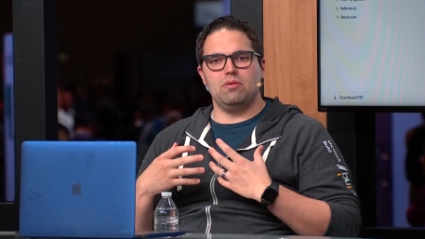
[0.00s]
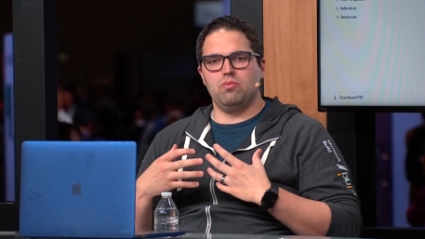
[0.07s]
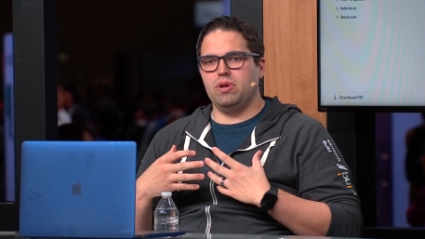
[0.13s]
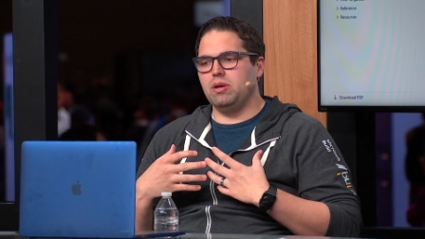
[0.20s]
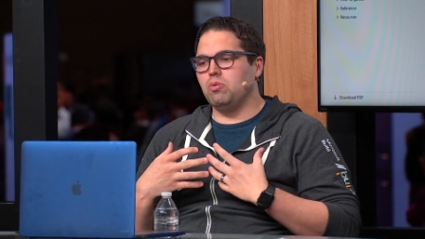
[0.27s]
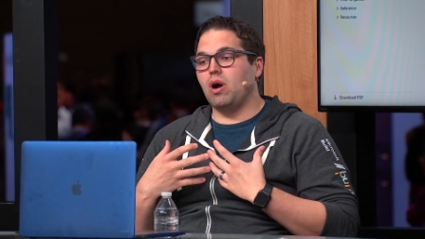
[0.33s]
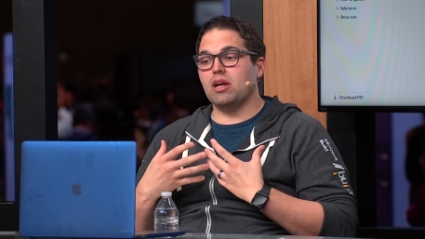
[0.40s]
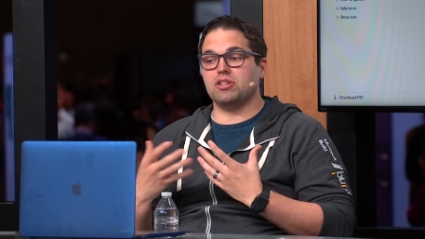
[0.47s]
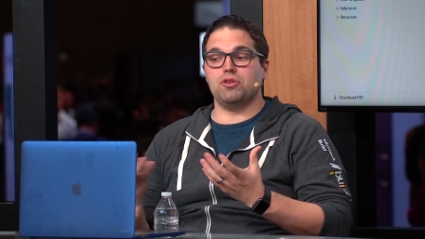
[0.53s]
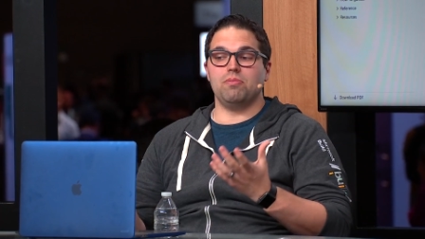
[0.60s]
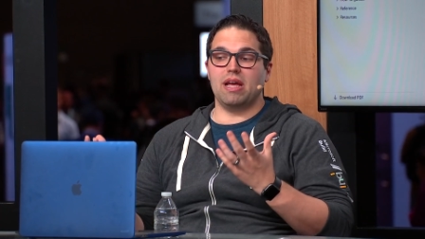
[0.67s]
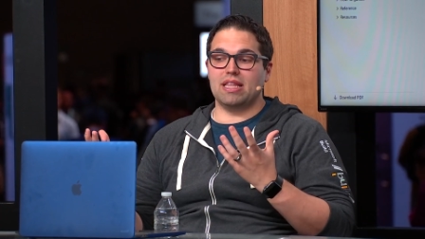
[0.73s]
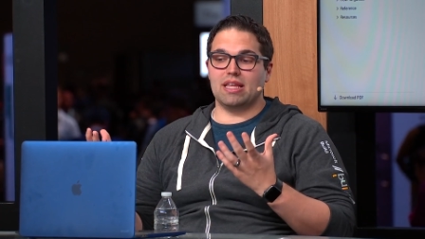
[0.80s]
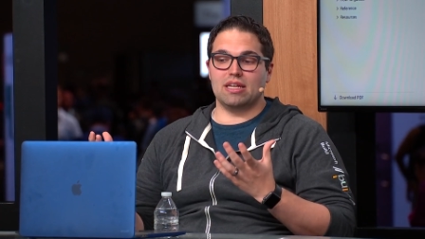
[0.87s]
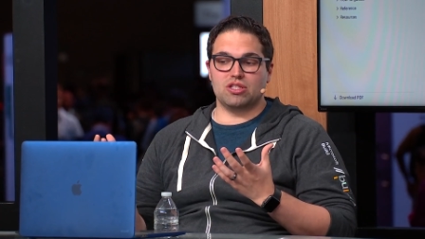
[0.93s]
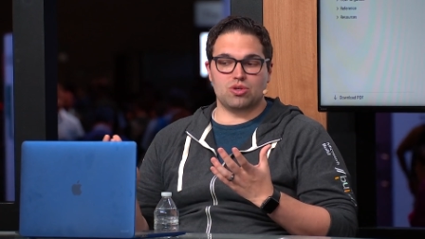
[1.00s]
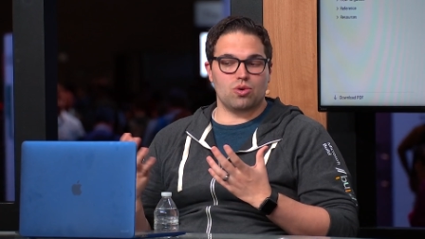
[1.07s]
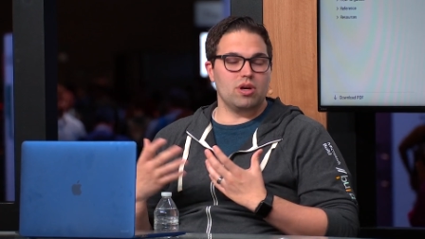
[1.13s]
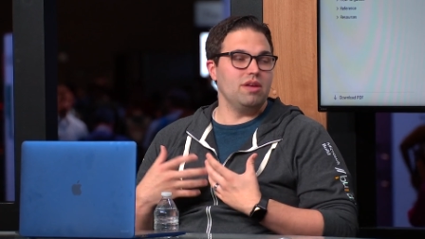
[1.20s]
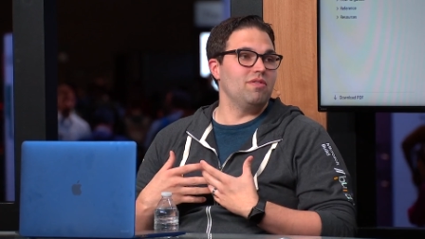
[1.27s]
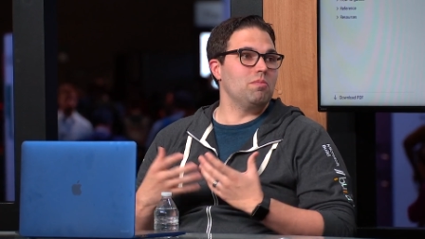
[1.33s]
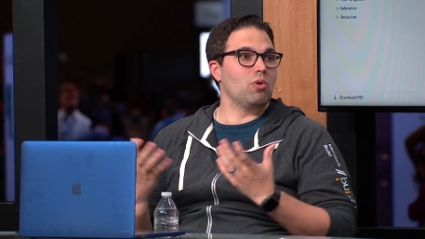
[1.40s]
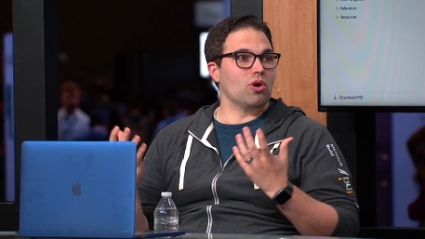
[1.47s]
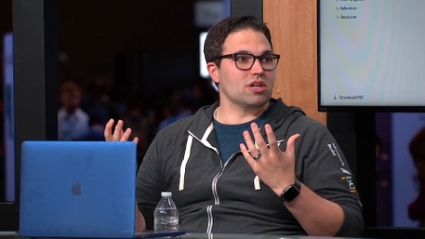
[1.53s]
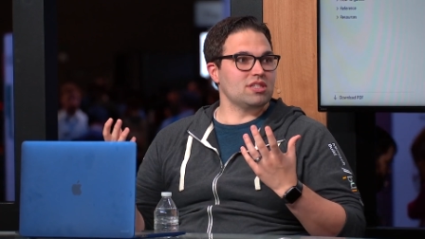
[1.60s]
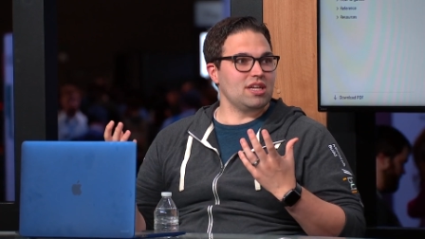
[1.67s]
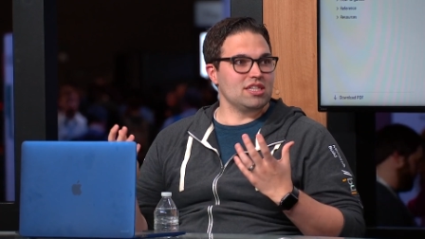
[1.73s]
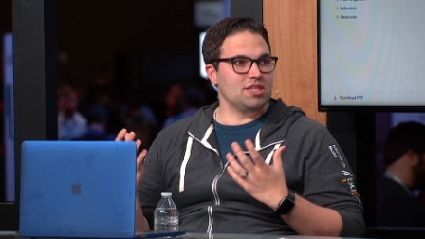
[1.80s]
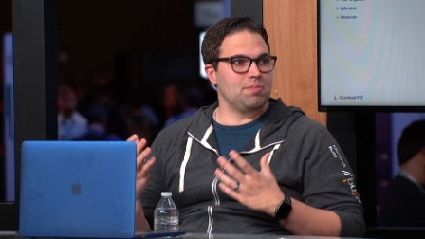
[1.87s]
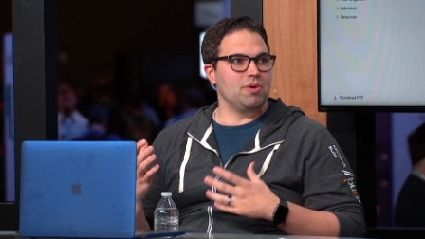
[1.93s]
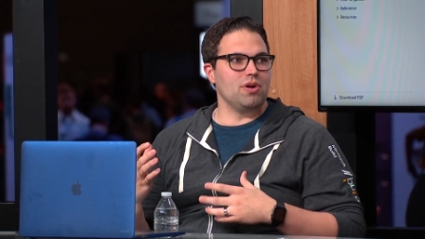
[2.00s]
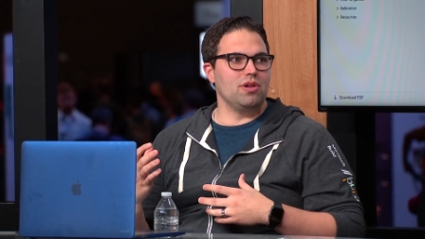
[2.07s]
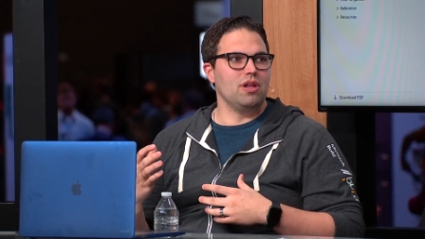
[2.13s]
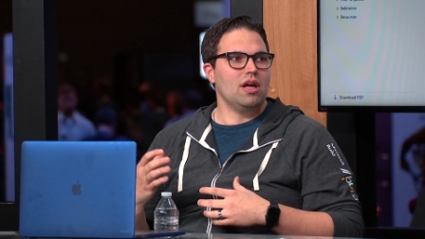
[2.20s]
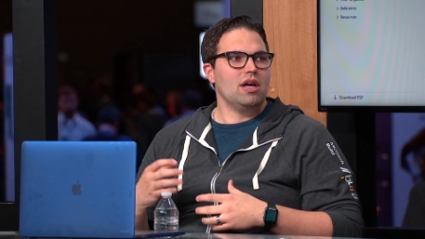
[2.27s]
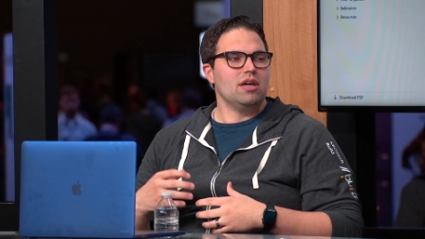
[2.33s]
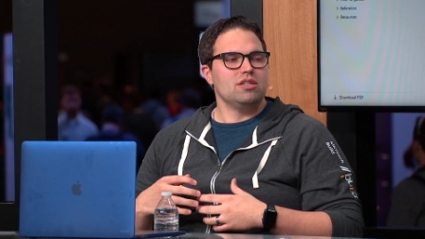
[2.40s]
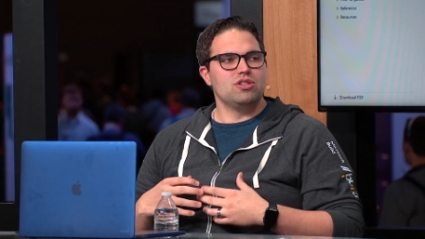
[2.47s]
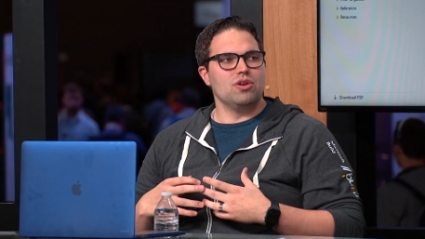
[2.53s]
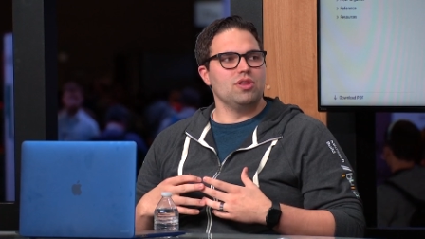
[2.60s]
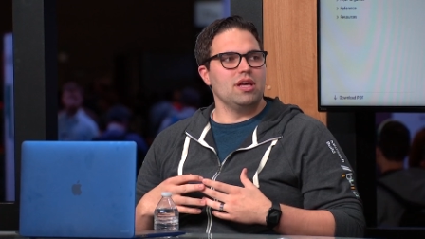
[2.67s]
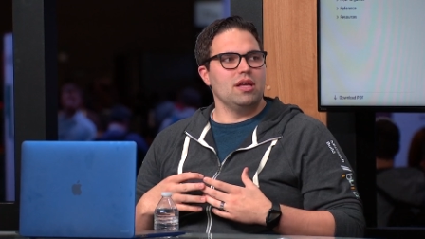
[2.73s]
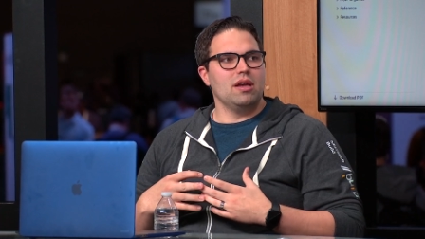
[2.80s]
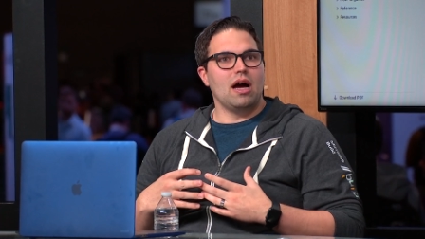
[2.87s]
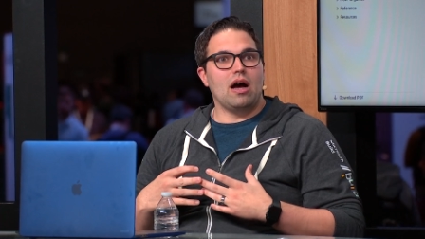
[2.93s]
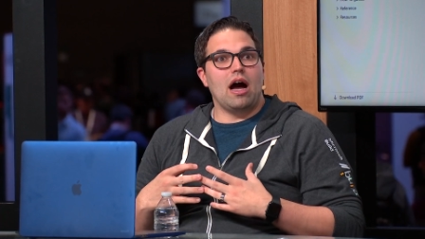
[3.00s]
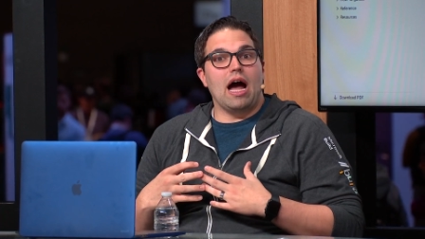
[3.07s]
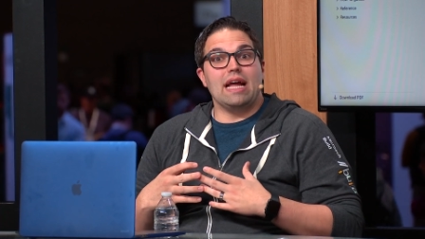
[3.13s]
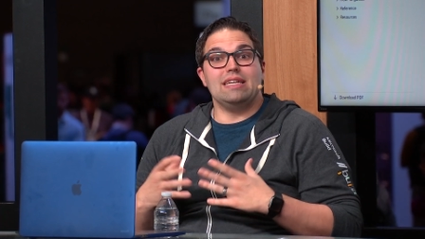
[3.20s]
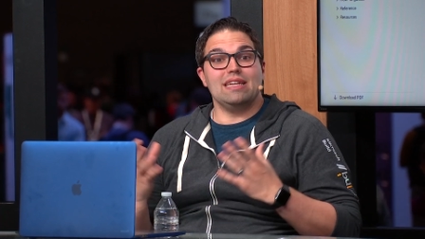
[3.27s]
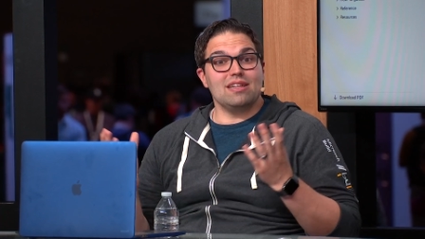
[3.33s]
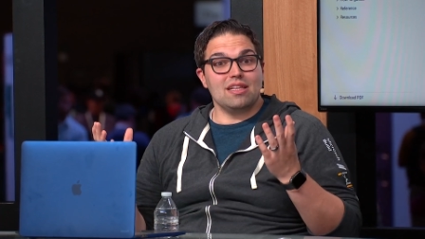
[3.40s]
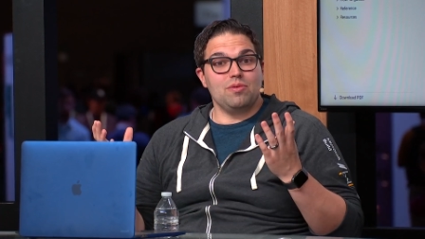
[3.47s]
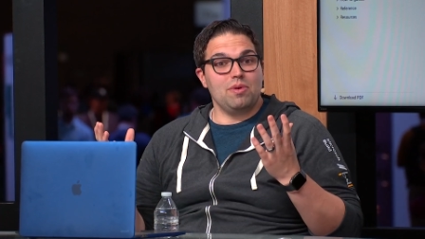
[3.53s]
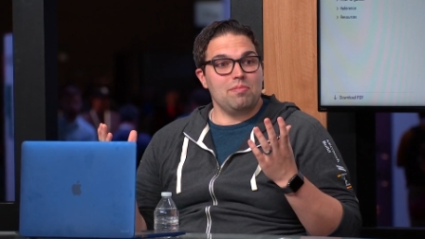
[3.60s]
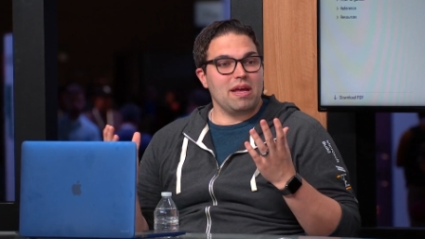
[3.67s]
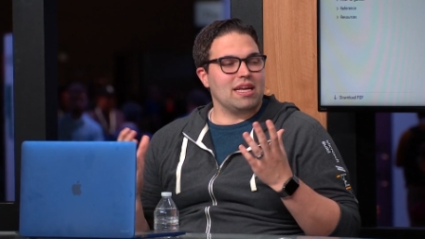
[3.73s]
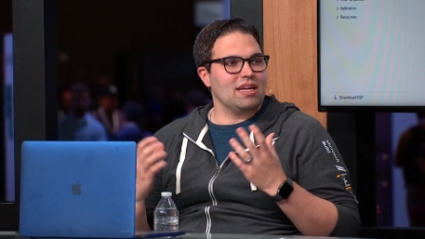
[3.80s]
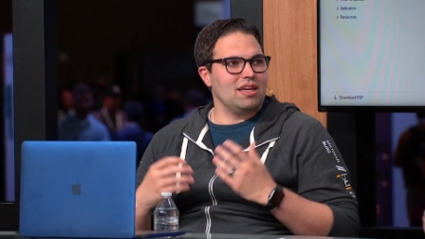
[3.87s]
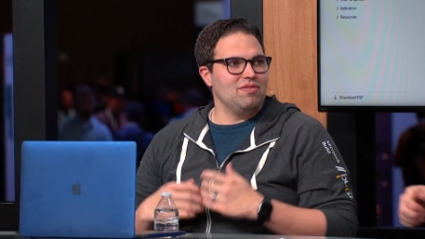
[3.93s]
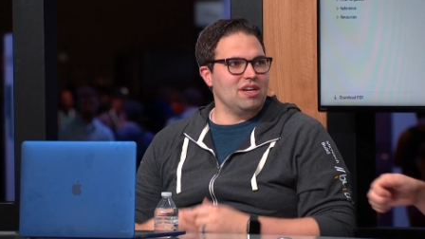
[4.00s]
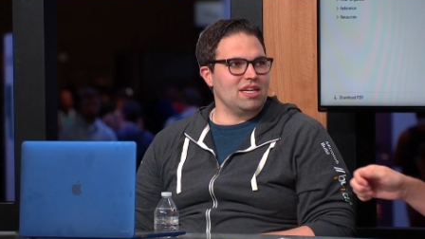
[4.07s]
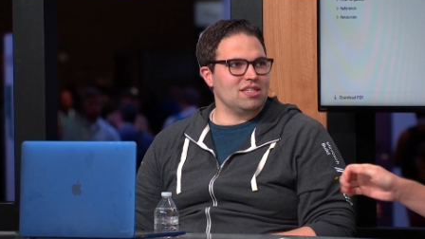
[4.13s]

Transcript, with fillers: we want to make that story even more extensible so that ideally, we make it even